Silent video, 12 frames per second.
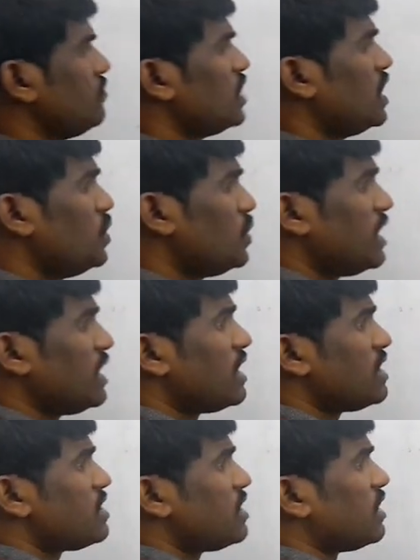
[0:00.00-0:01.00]
you can
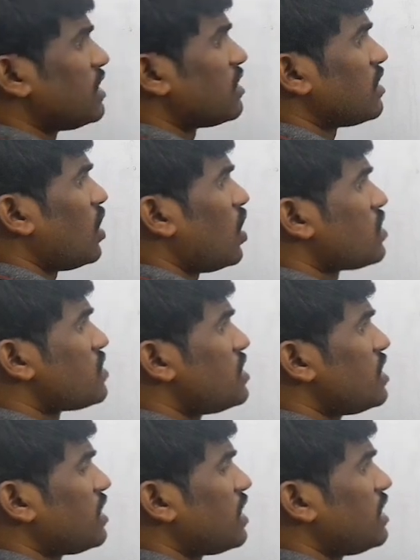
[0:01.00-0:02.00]
consider
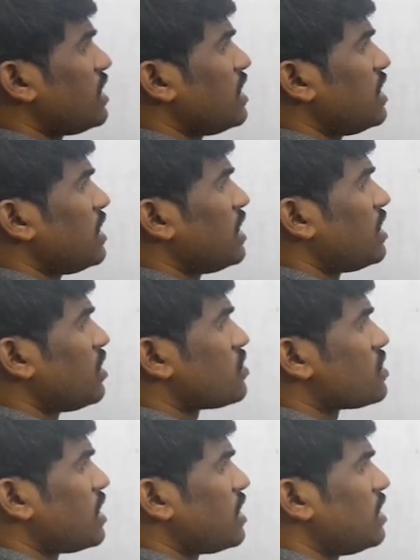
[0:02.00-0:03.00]
oxygen containing
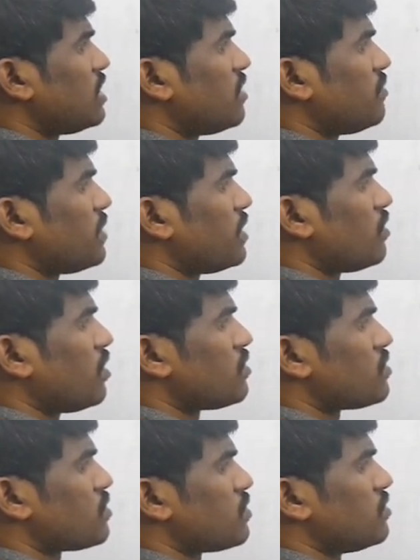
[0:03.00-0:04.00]
heterocyclic compound
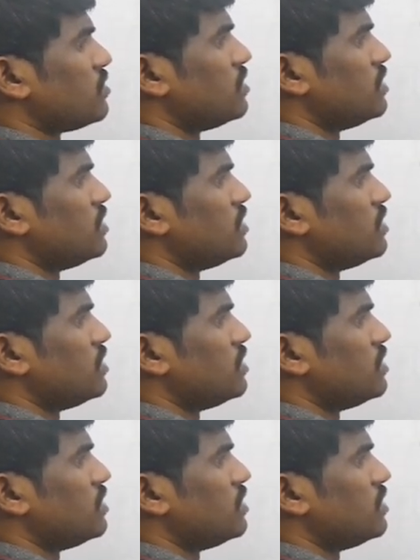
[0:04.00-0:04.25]
also.